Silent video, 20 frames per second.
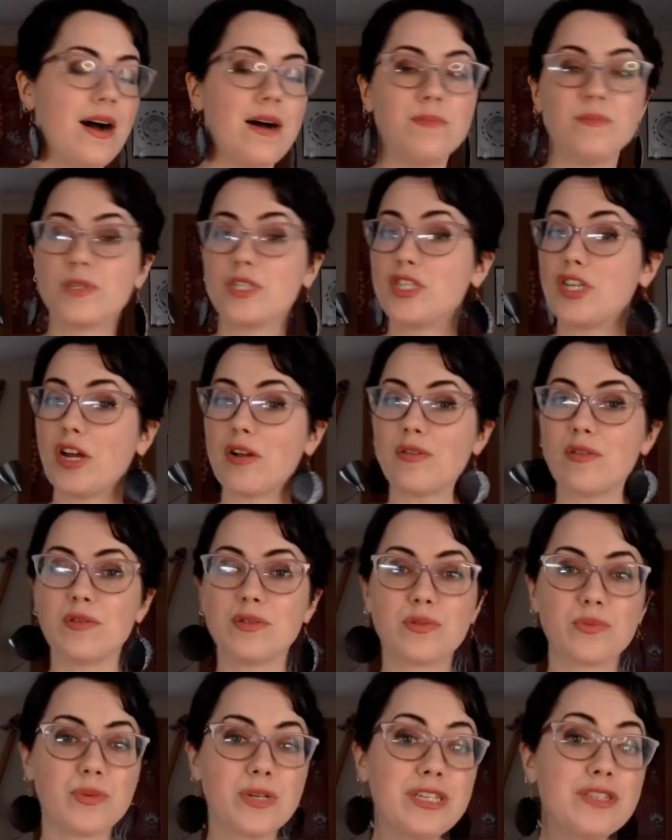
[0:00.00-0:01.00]
share
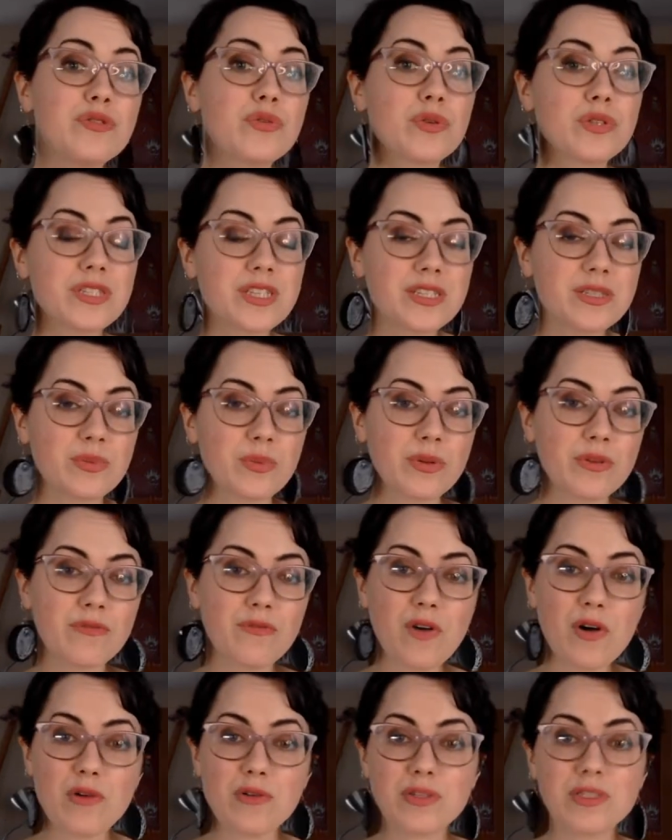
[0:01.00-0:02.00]
those resources with
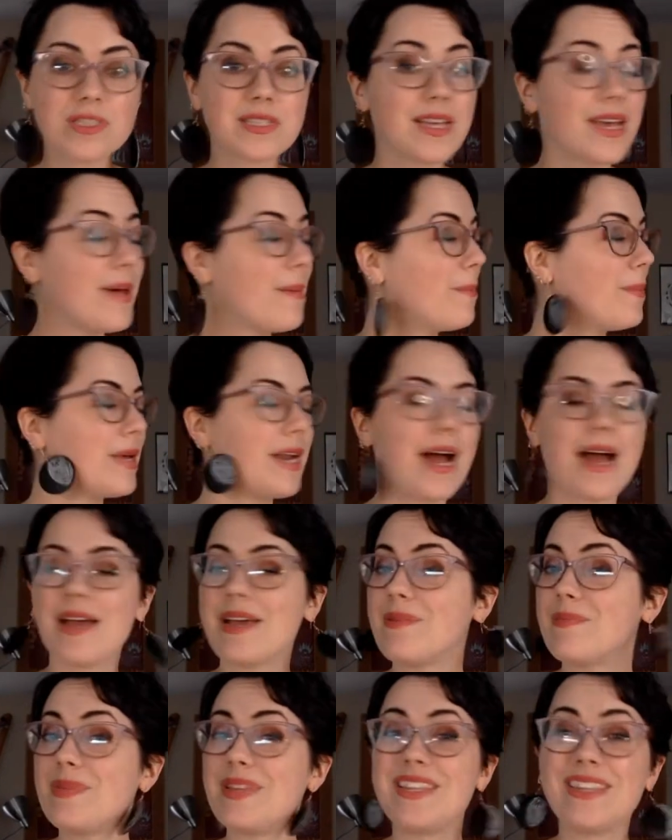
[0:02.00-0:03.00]
folks, but I
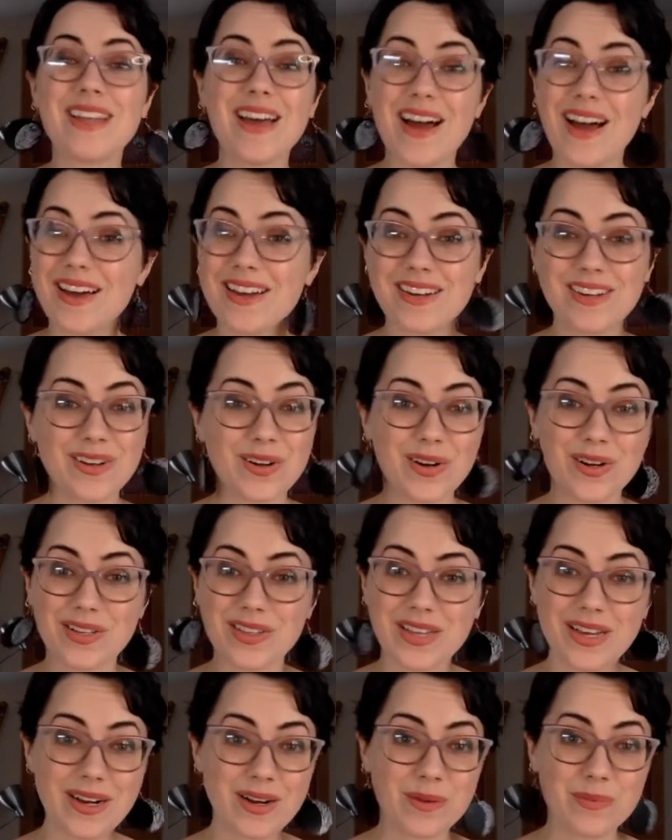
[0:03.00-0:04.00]
am not an art
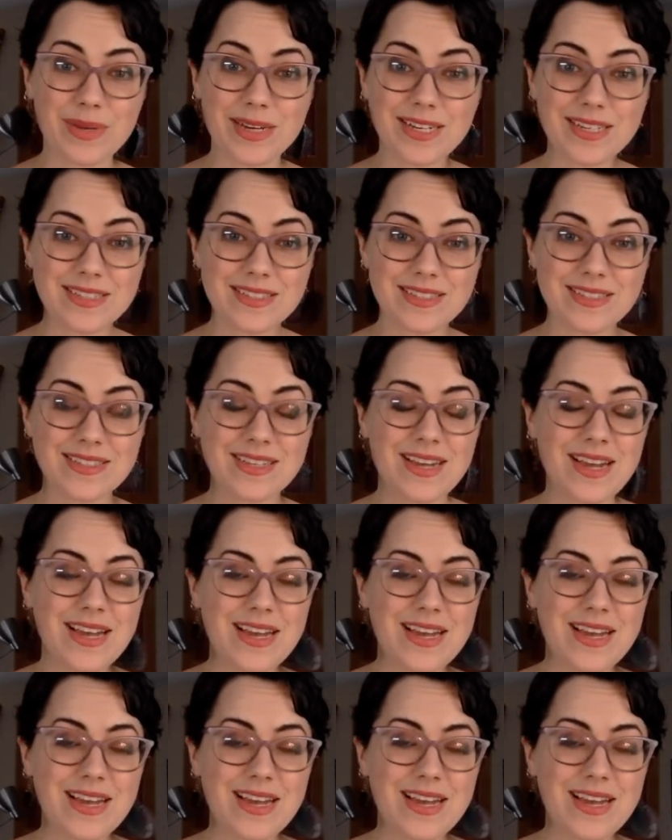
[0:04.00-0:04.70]
therapist.